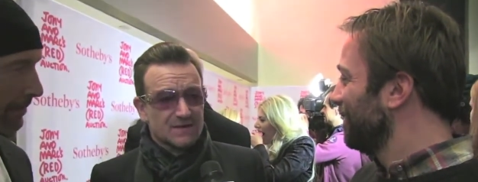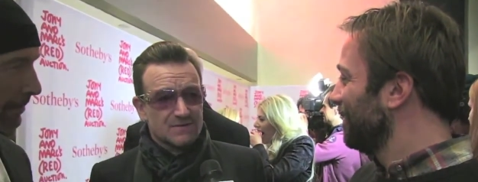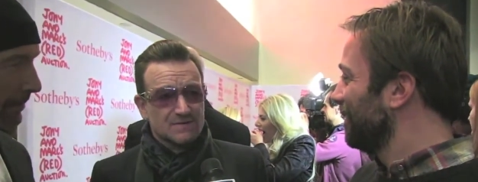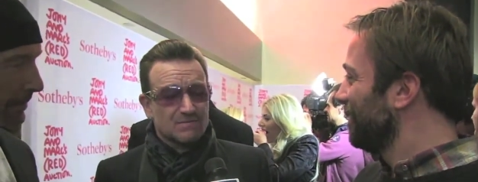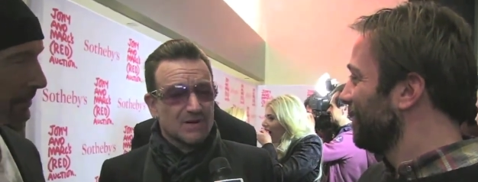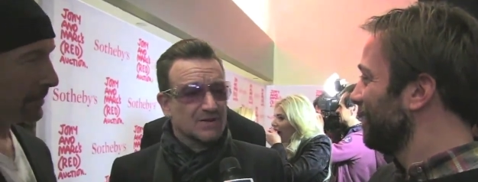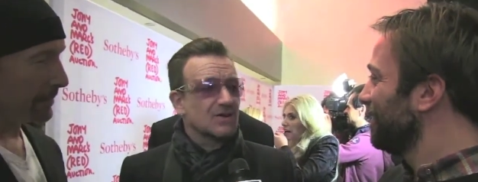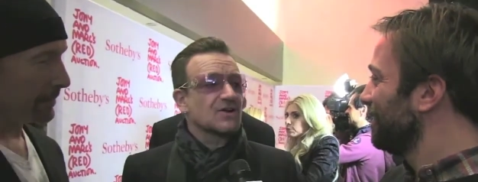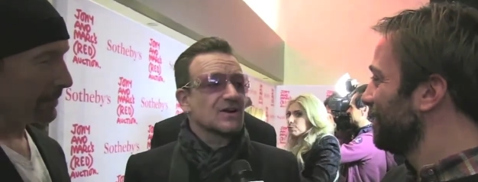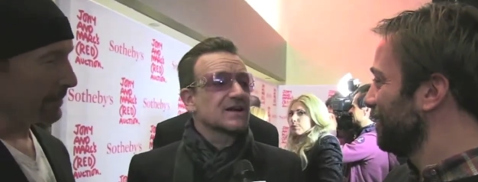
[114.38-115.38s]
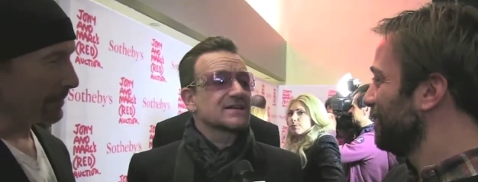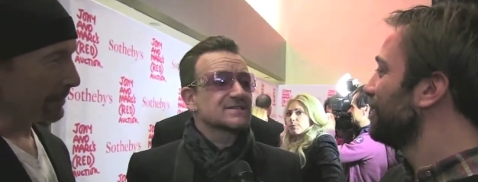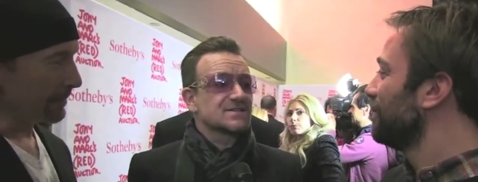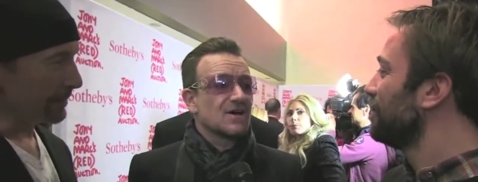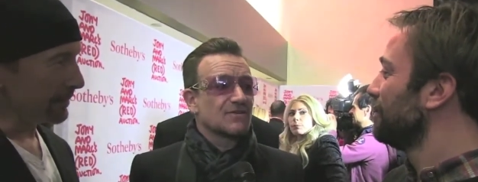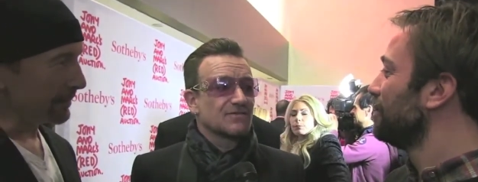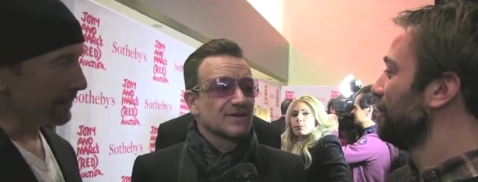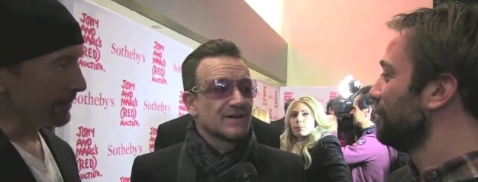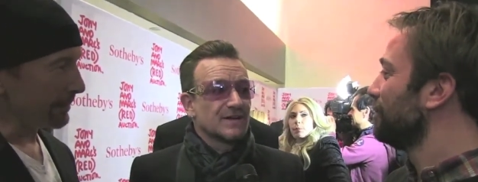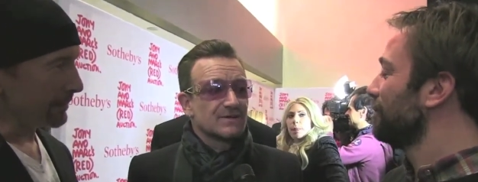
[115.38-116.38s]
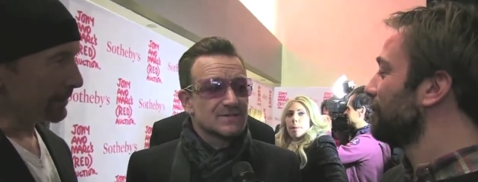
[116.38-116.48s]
Speaker 1: was blood-curdling stuff. It